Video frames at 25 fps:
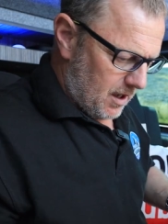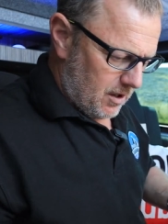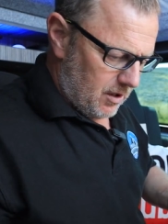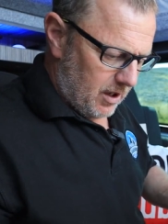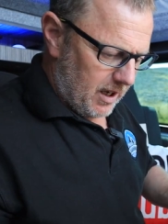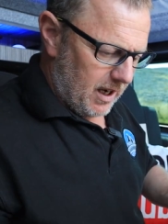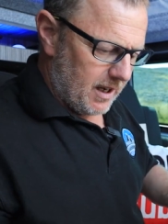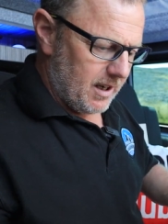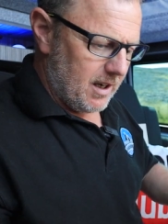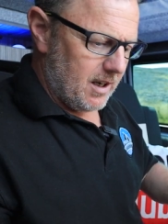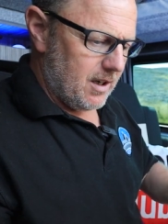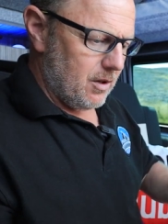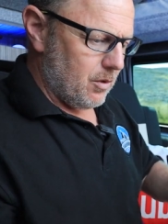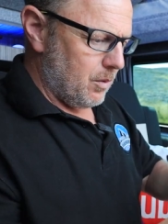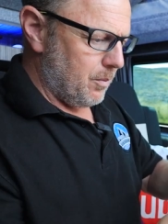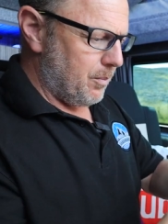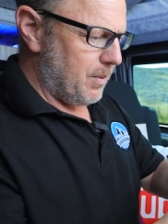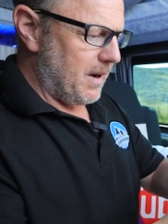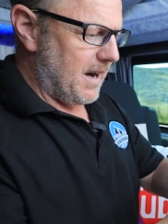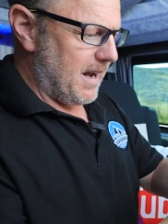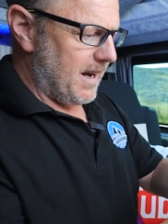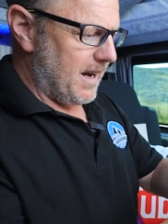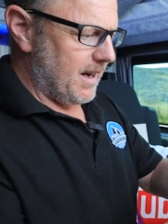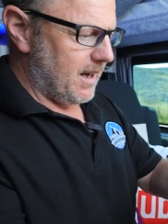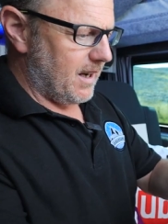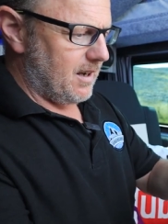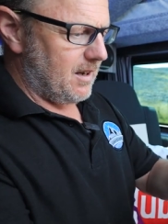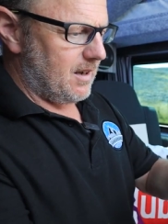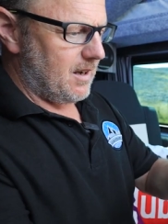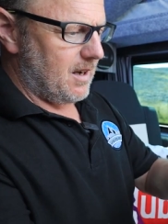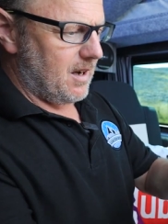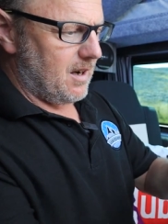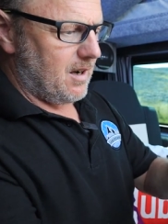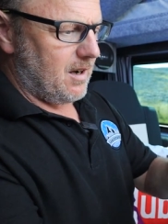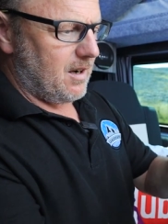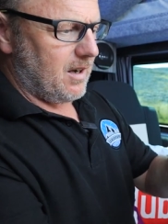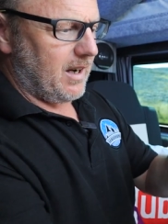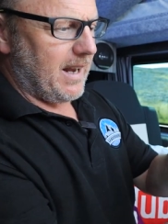You get the little black
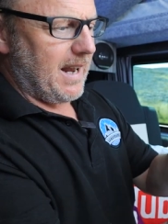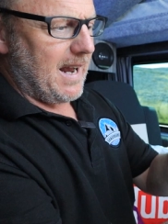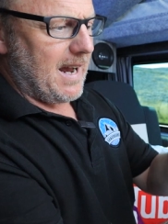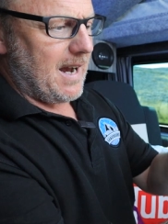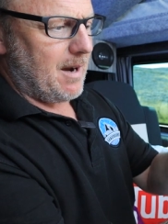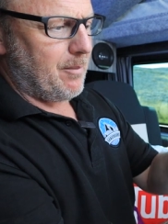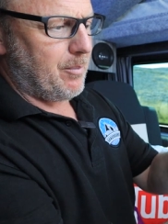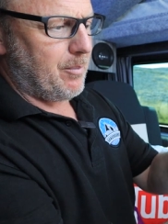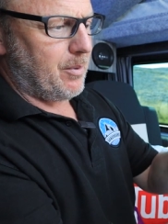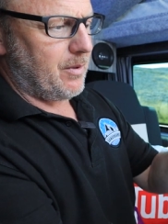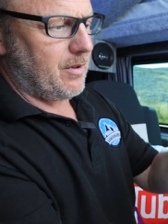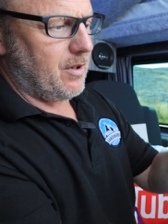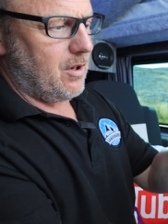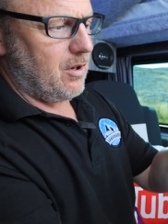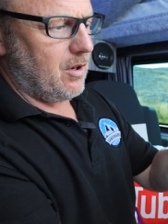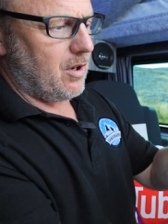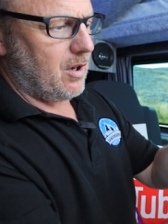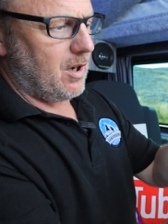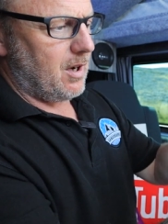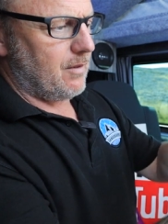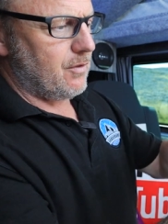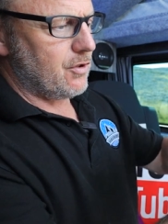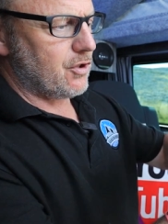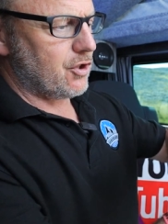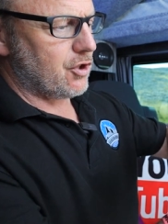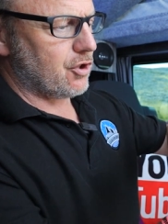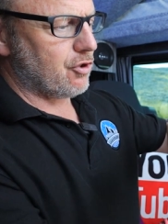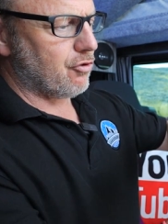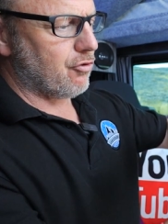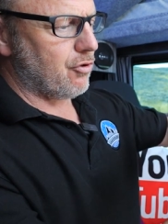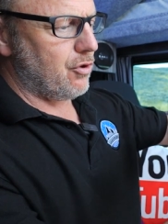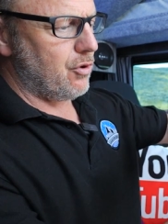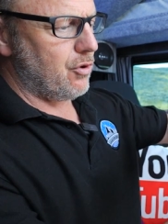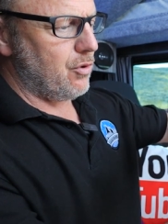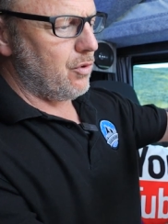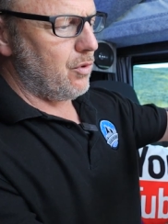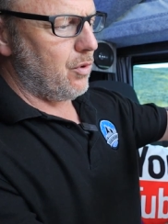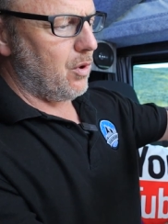cap that you can either
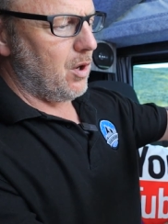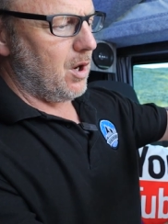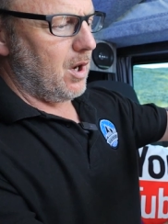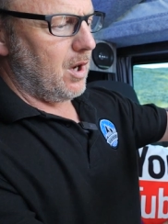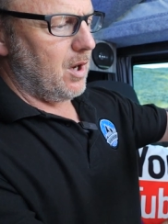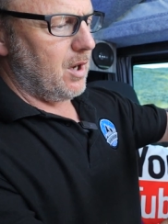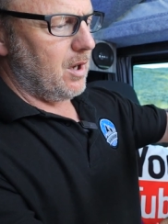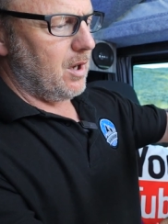screw